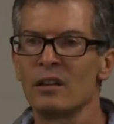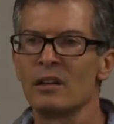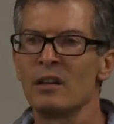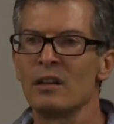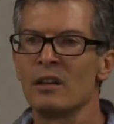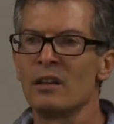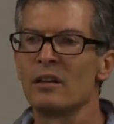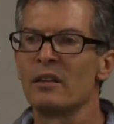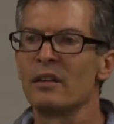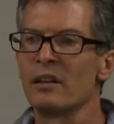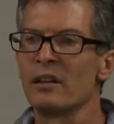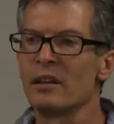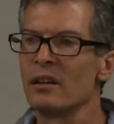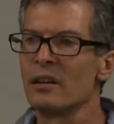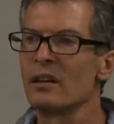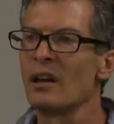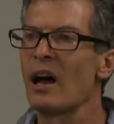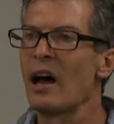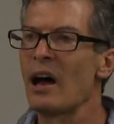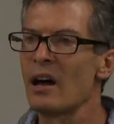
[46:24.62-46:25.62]
in
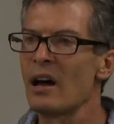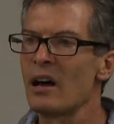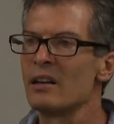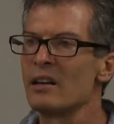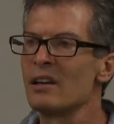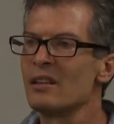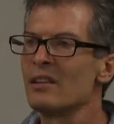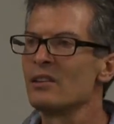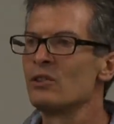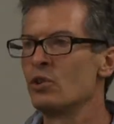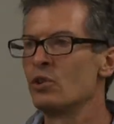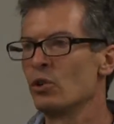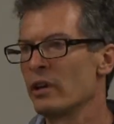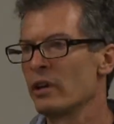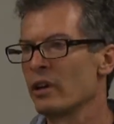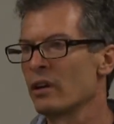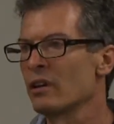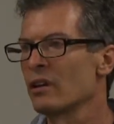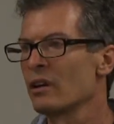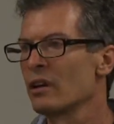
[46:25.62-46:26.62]
the
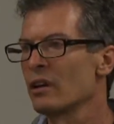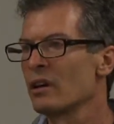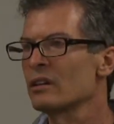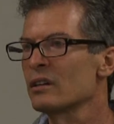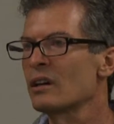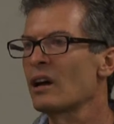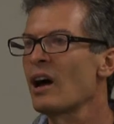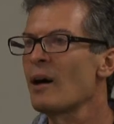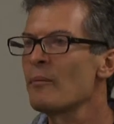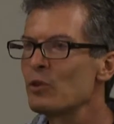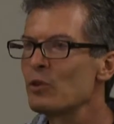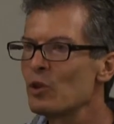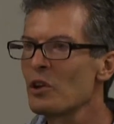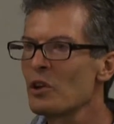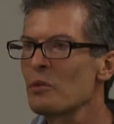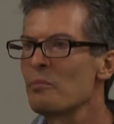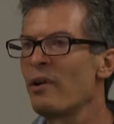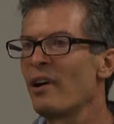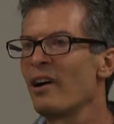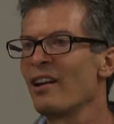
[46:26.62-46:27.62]
doing, and come to
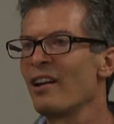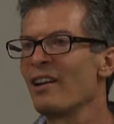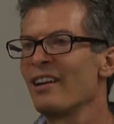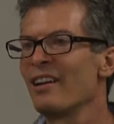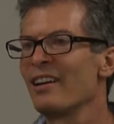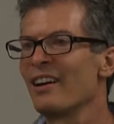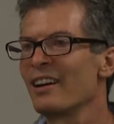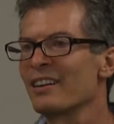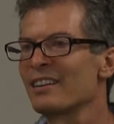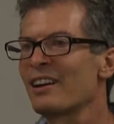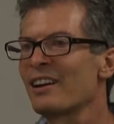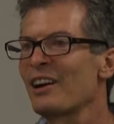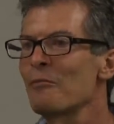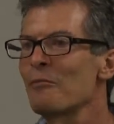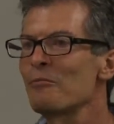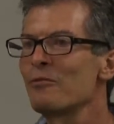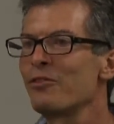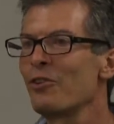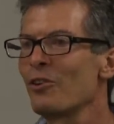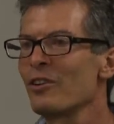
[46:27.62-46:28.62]
Nepal and
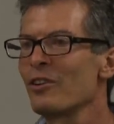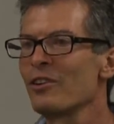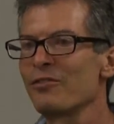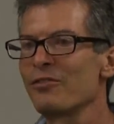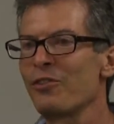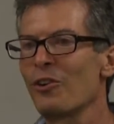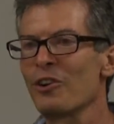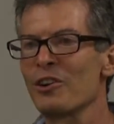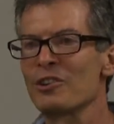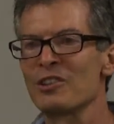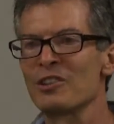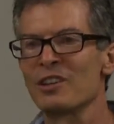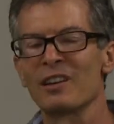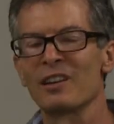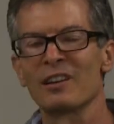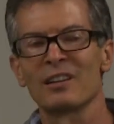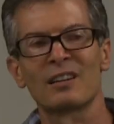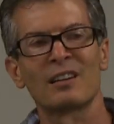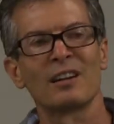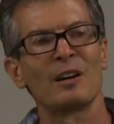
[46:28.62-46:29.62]
come
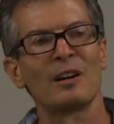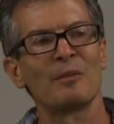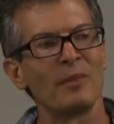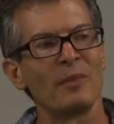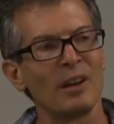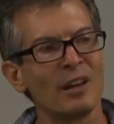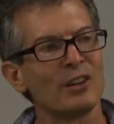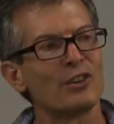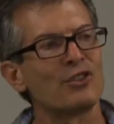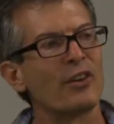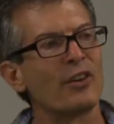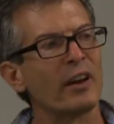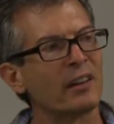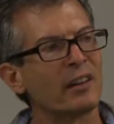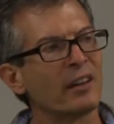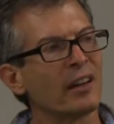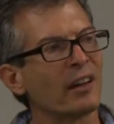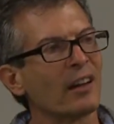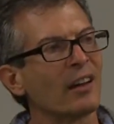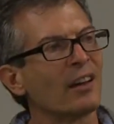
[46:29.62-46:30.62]
foraging and come
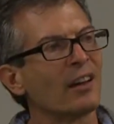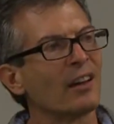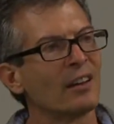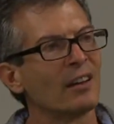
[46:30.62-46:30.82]
trekking